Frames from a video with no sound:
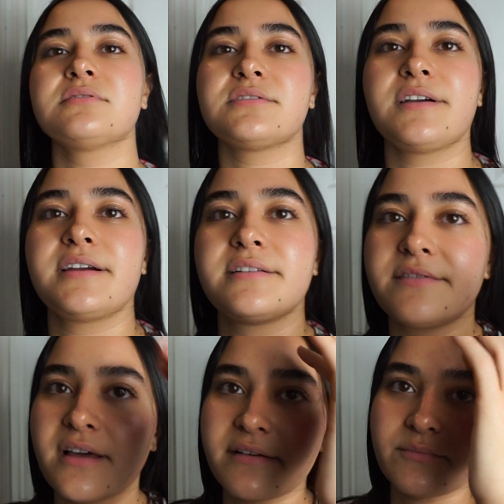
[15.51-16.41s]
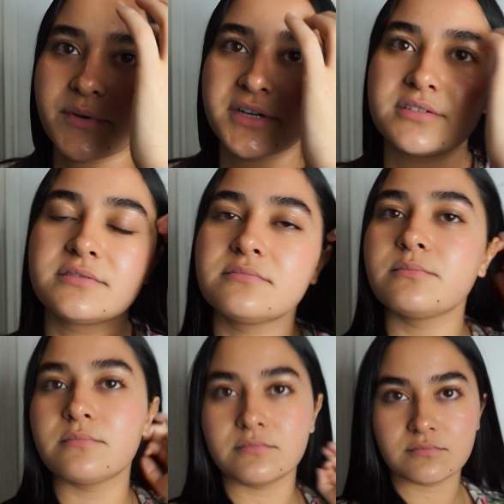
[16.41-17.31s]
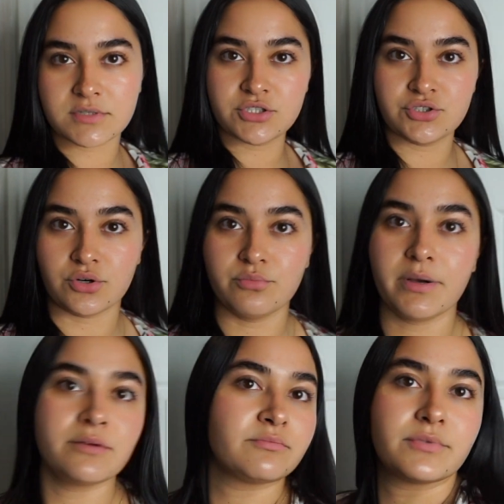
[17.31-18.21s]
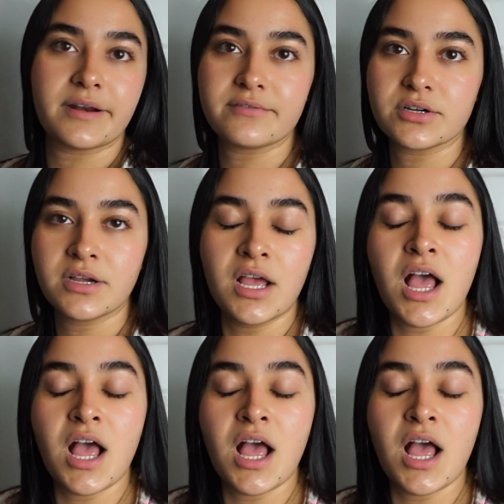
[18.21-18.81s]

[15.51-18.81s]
Sorry I did that weird intro, but whatever.